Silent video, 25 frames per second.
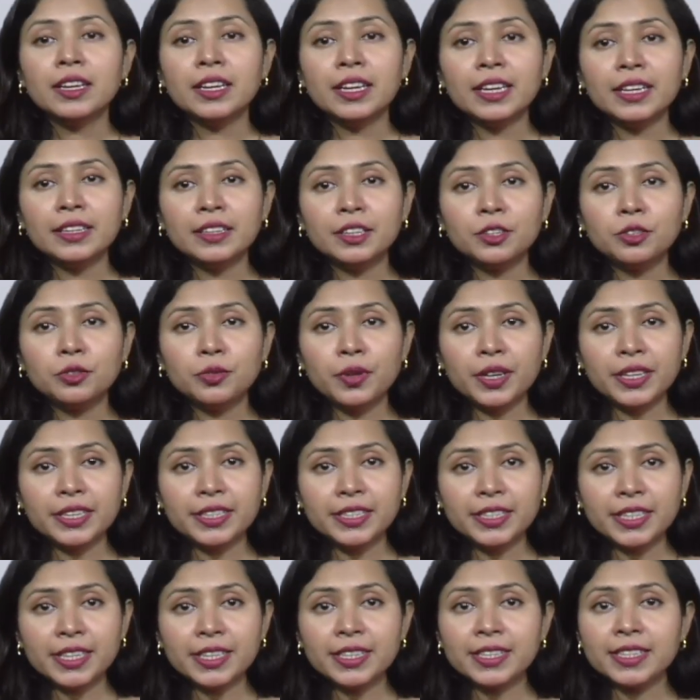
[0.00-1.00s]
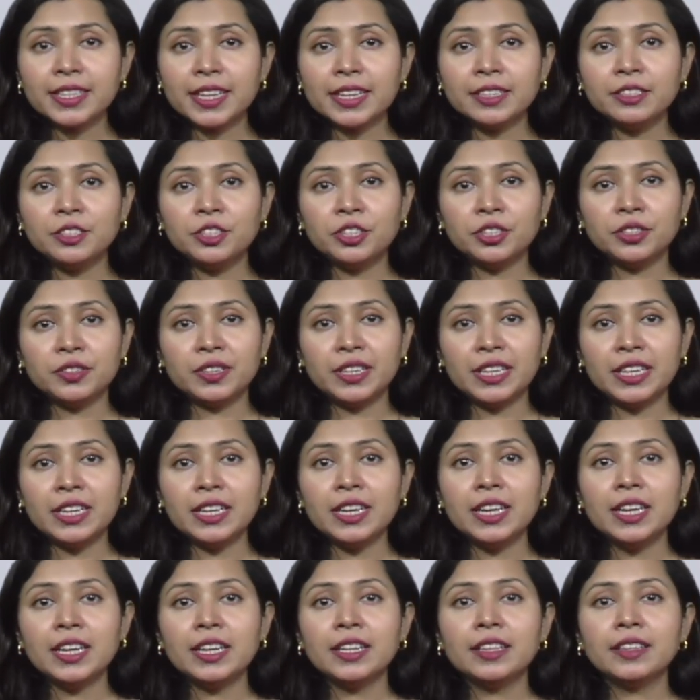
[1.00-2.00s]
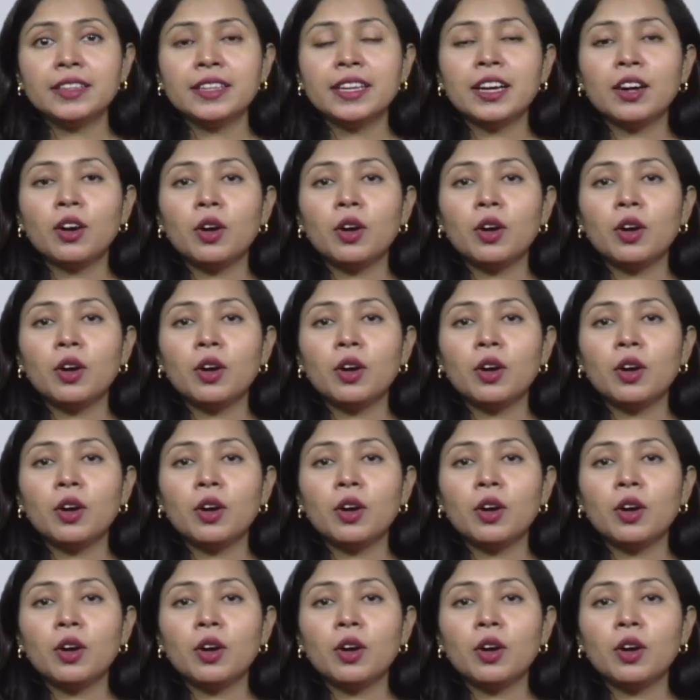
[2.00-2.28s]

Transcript: In the 20th century, they are